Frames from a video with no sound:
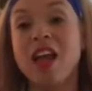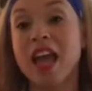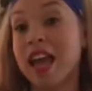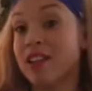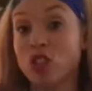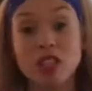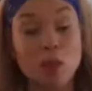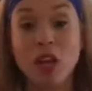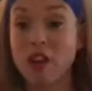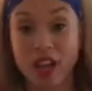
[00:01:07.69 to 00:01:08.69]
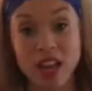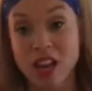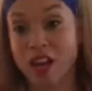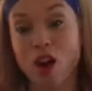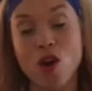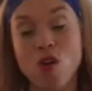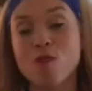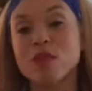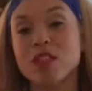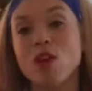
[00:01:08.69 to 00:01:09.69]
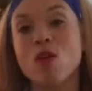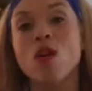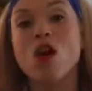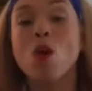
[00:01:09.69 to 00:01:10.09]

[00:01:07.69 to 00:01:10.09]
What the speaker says: And just period in our home. So